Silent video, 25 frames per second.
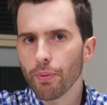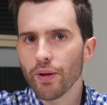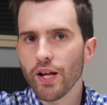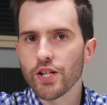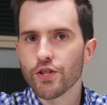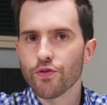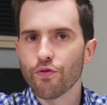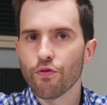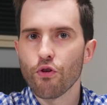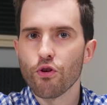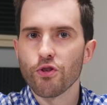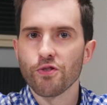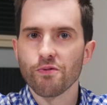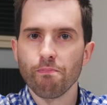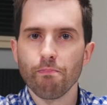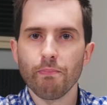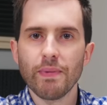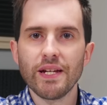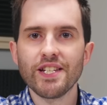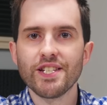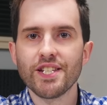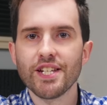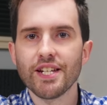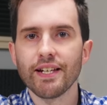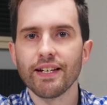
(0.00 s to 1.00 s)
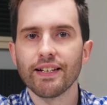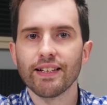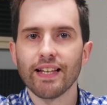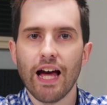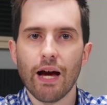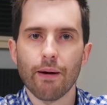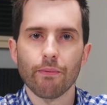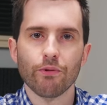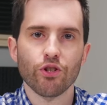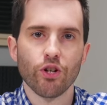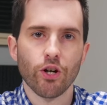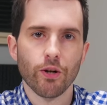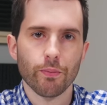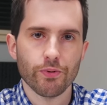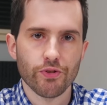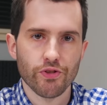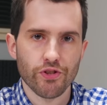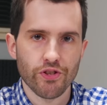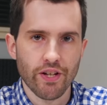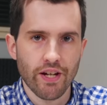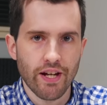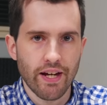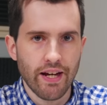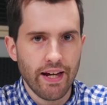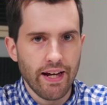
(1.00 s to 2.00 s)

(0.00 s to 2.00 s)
place for those mid-tier laptops,